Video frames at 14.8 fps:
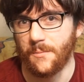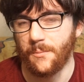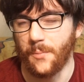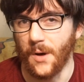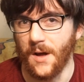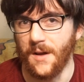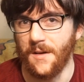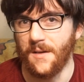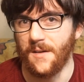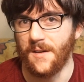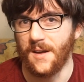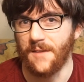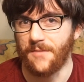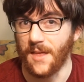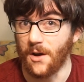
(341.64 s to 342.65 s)
But
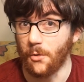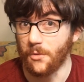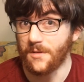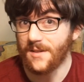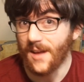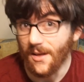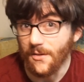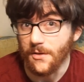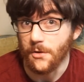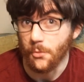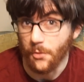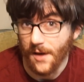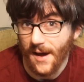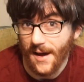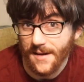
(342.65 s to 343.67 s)
if they don't tell
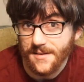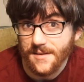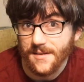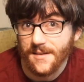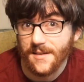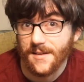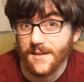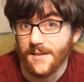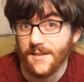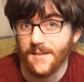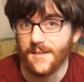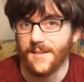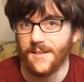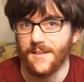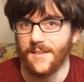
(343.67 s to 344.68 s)
you that,
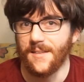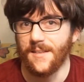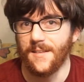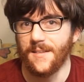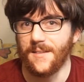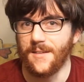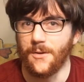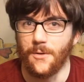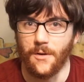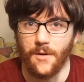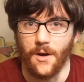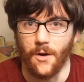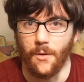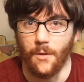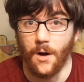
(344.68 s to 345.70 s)
you don't
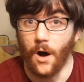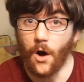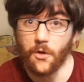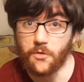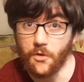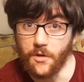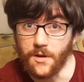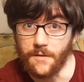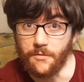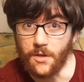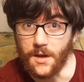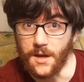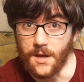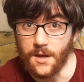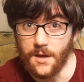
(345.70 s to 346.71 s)
know.
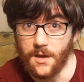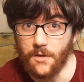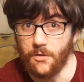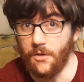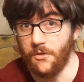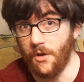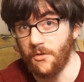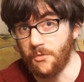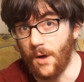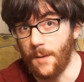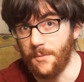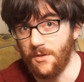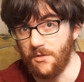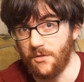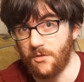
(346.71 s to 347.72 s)
Alternatively, this also
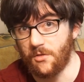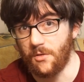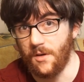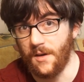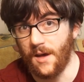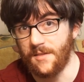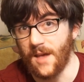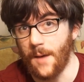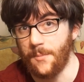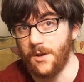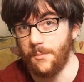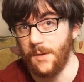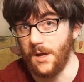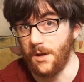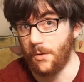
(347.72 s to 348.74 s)
has happened
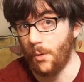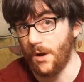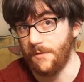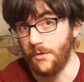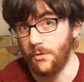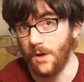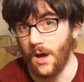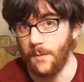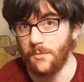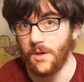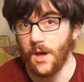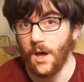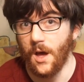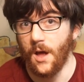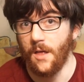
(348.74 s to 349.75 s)
to me quite a few times.
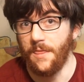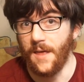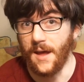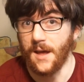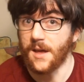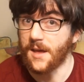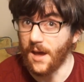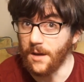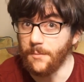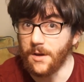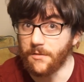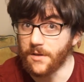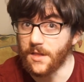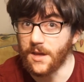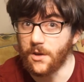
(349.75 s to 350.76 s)
They can be
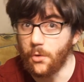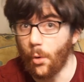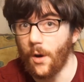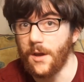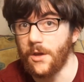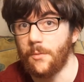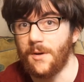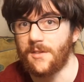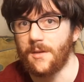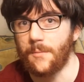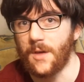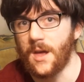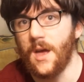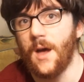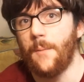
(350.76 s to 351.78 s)
really annoyed at you about
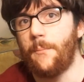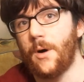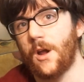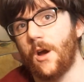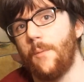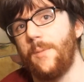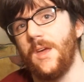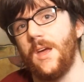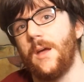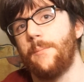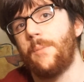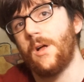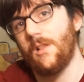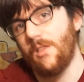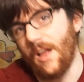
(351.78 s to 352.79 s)
something, but are
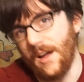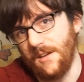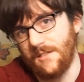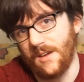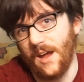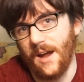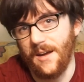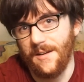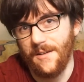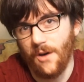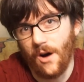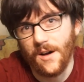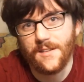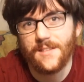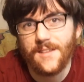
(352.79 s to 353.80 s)
being polite and
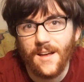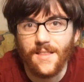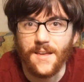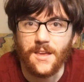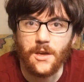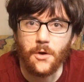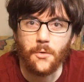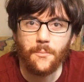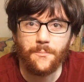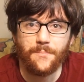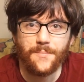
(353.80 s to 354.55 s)
not telling you.